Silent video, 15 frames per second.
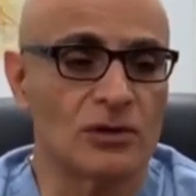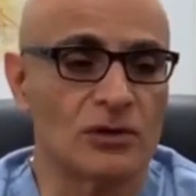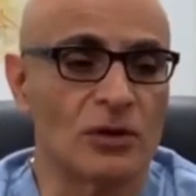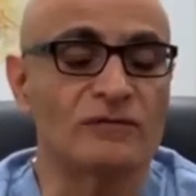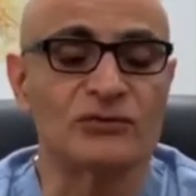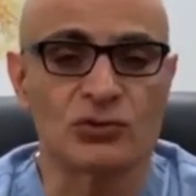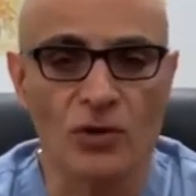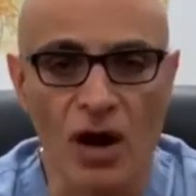
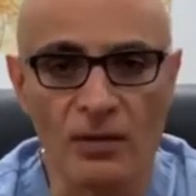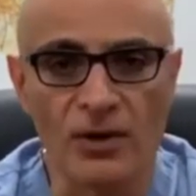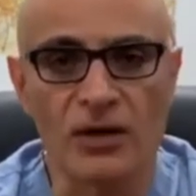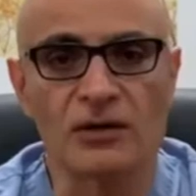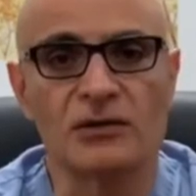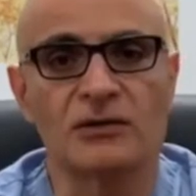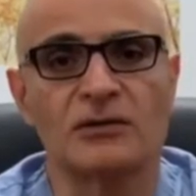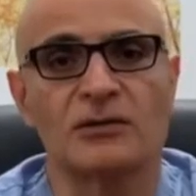of trauma
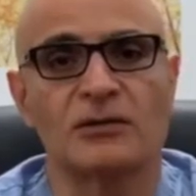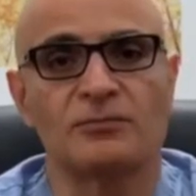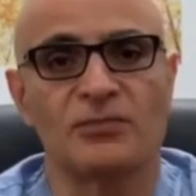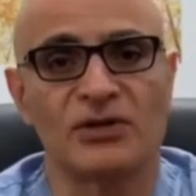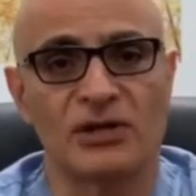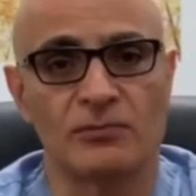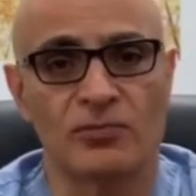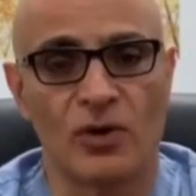
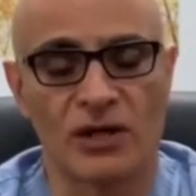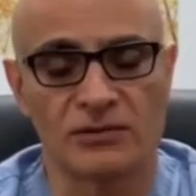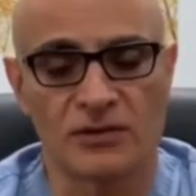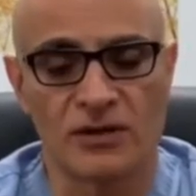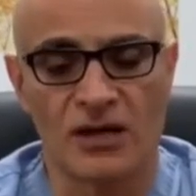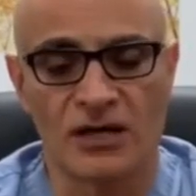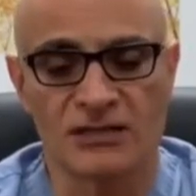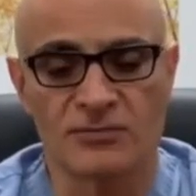get brought to
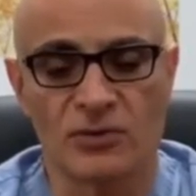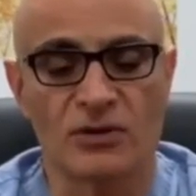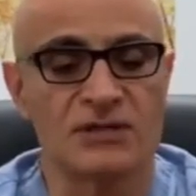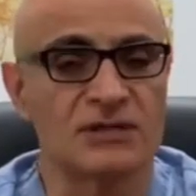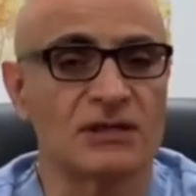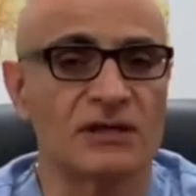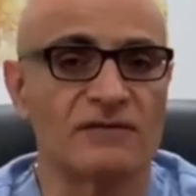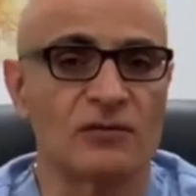the hospital as
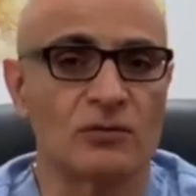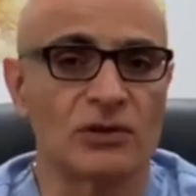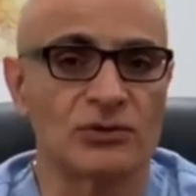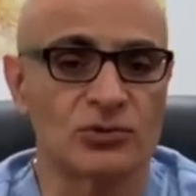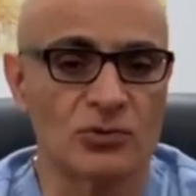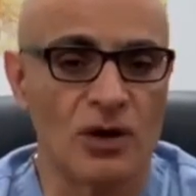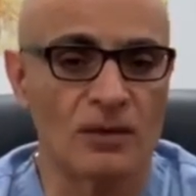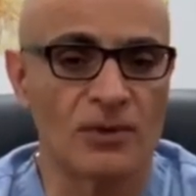a level 1
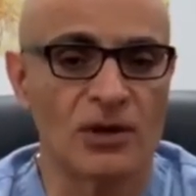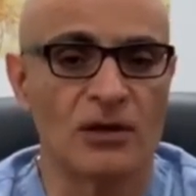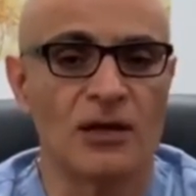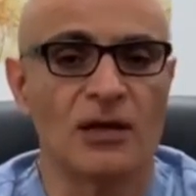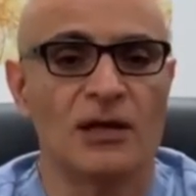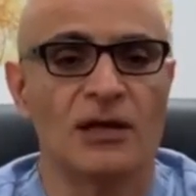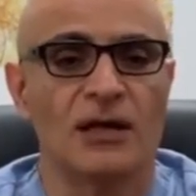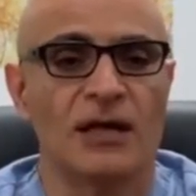trauma,
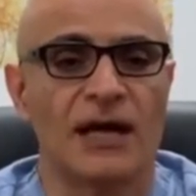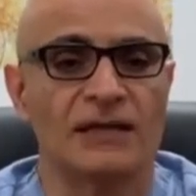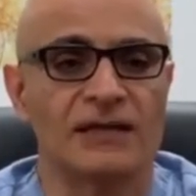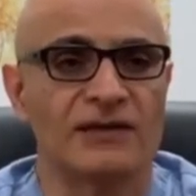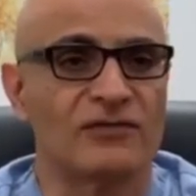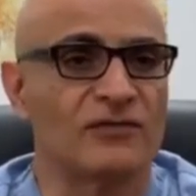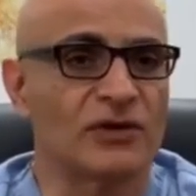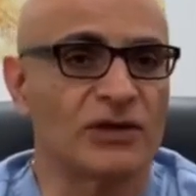and they
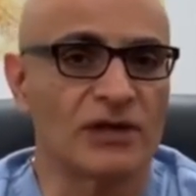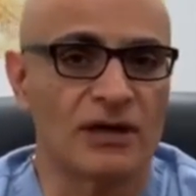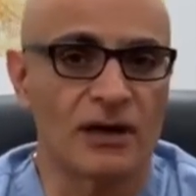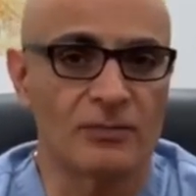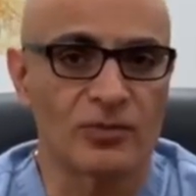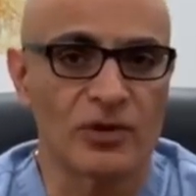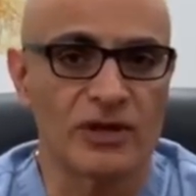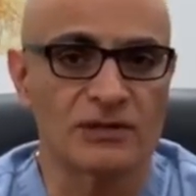have a very
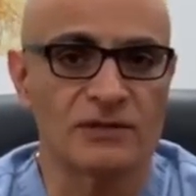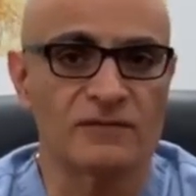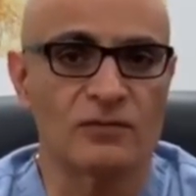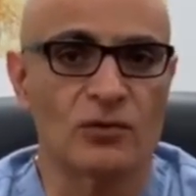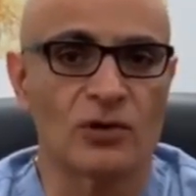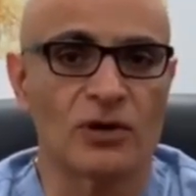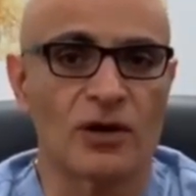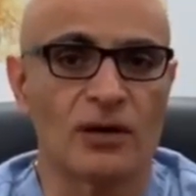comprehensive
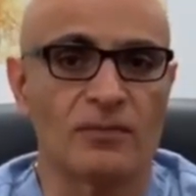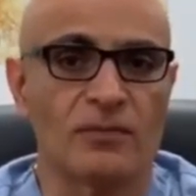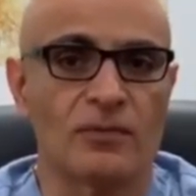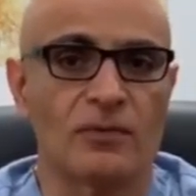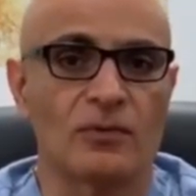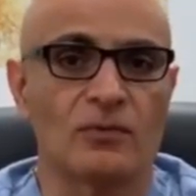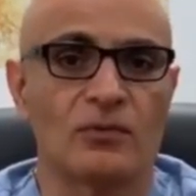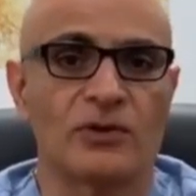workup
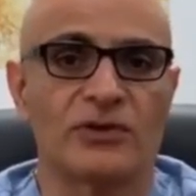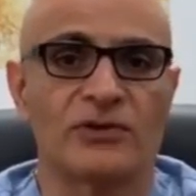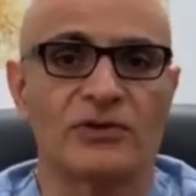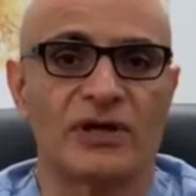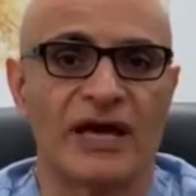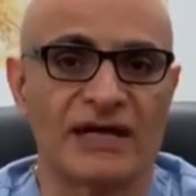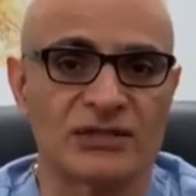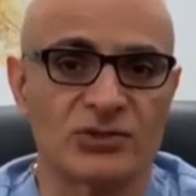with
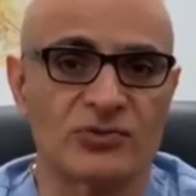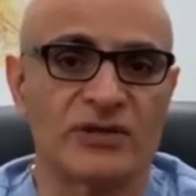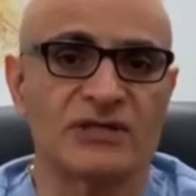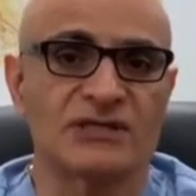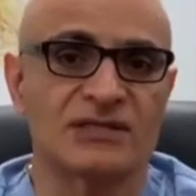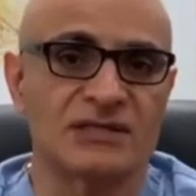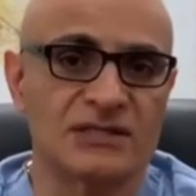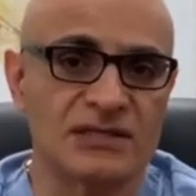
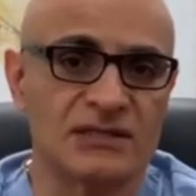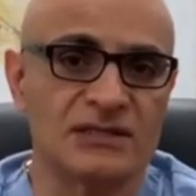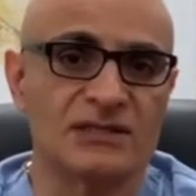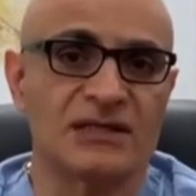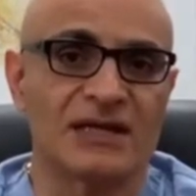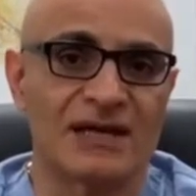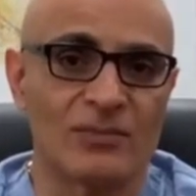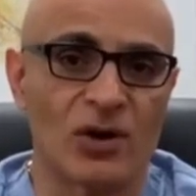x-rays, CT,
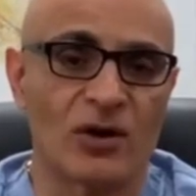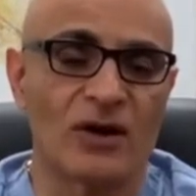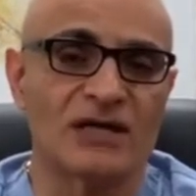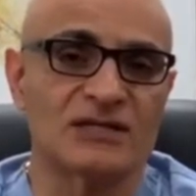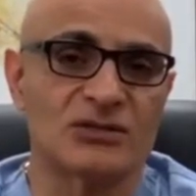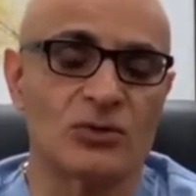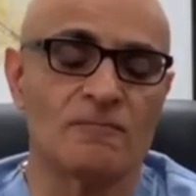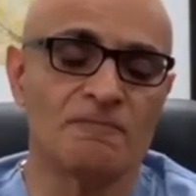and MRI.
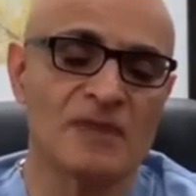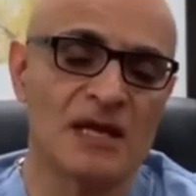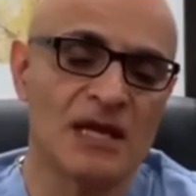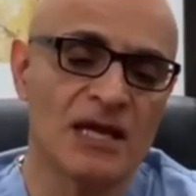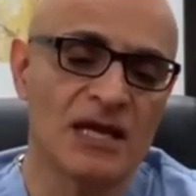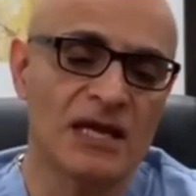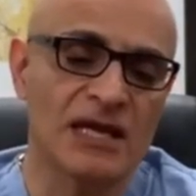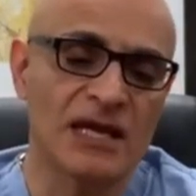So
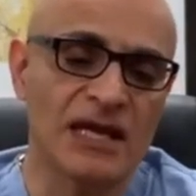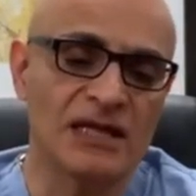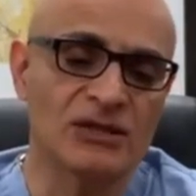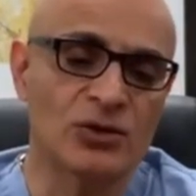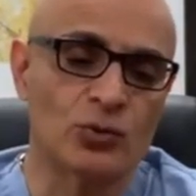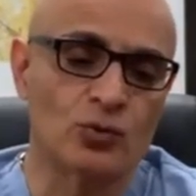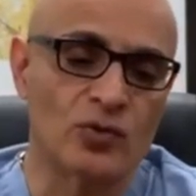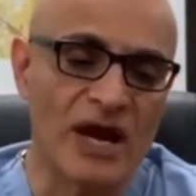in
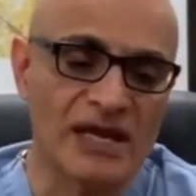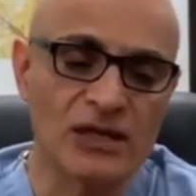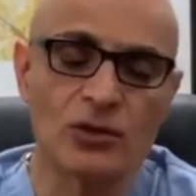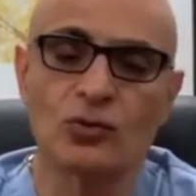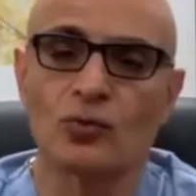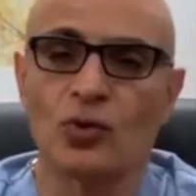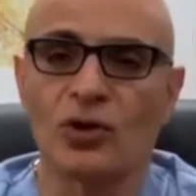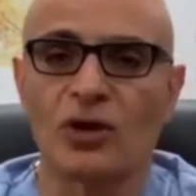the
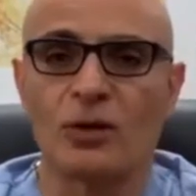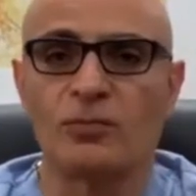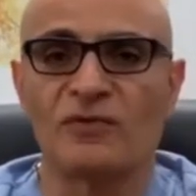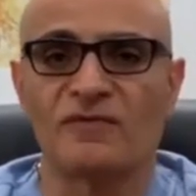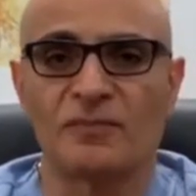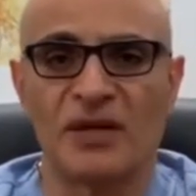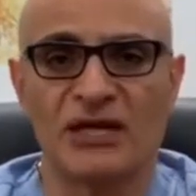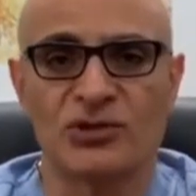regular workup
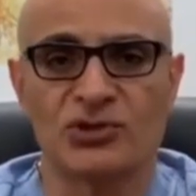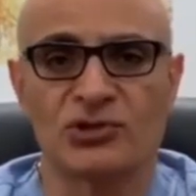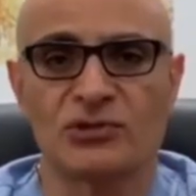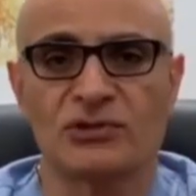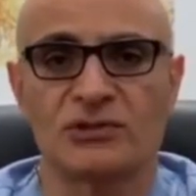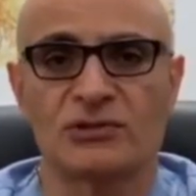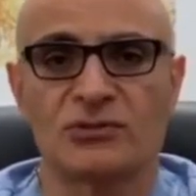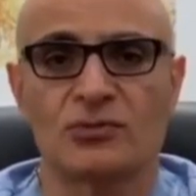of
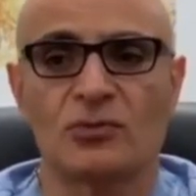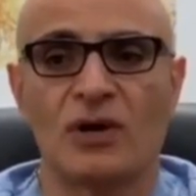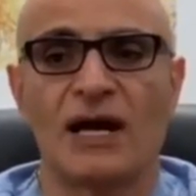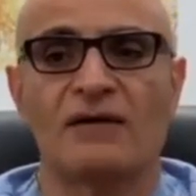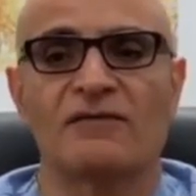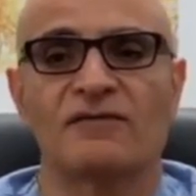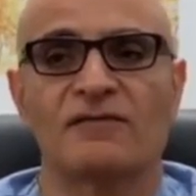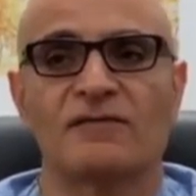patients who
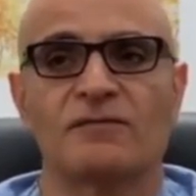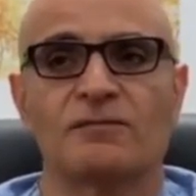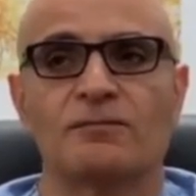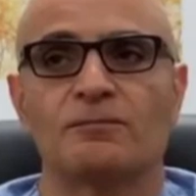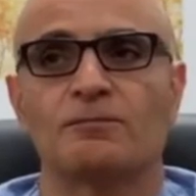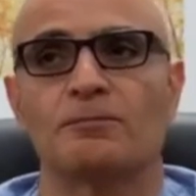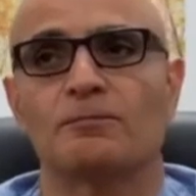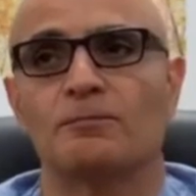have
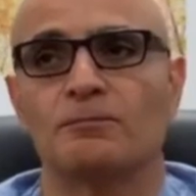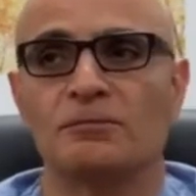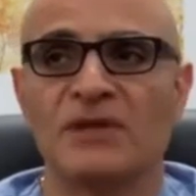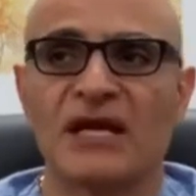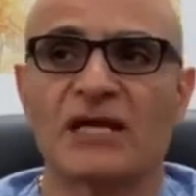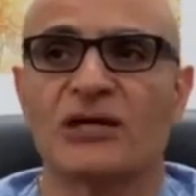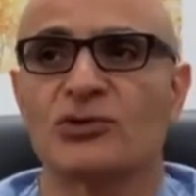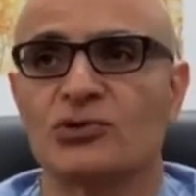
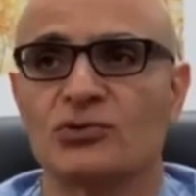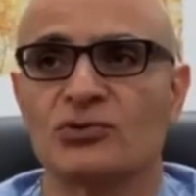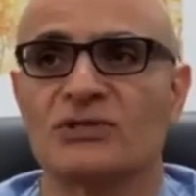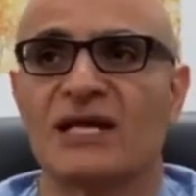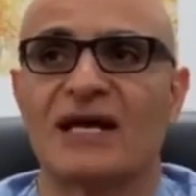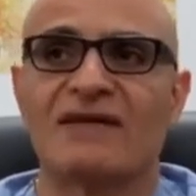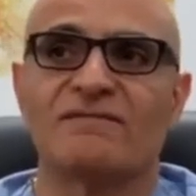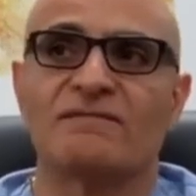neck issues
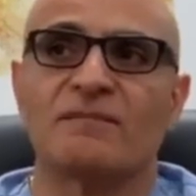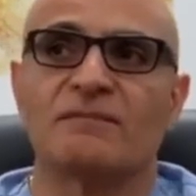that have